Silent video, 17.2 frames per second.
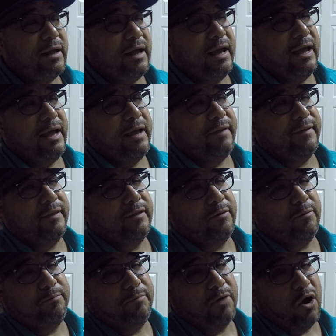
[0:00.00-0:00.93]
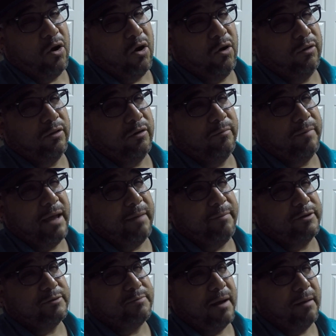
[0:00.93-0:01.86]
and the little
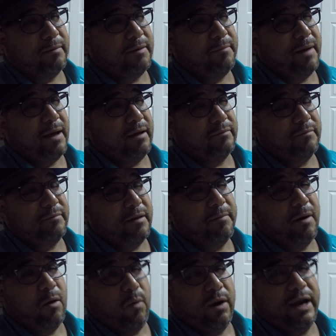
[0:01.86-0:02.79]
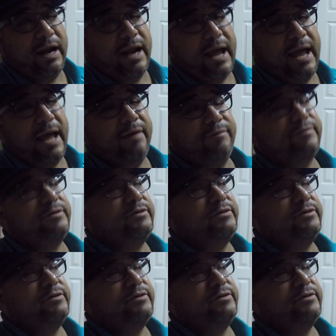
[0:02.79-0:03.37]
baby was probably about 1.5.